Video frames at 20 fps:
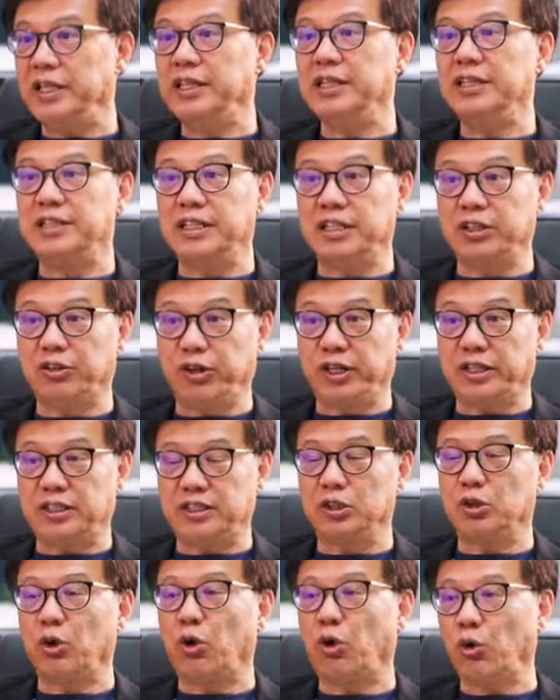
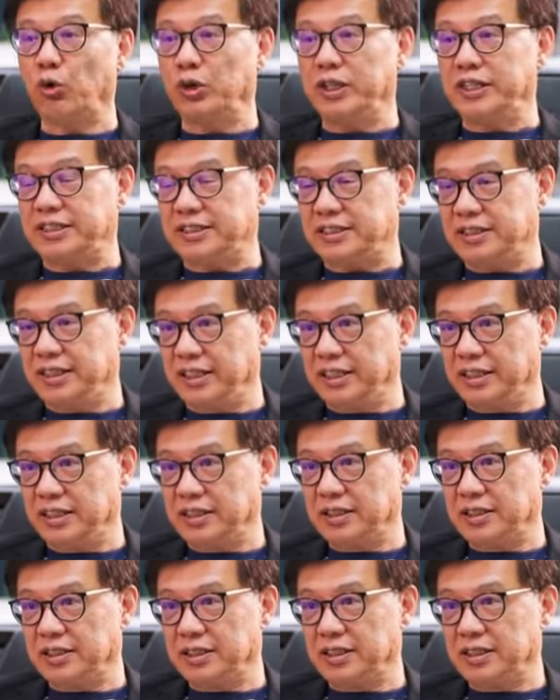integrated, holistic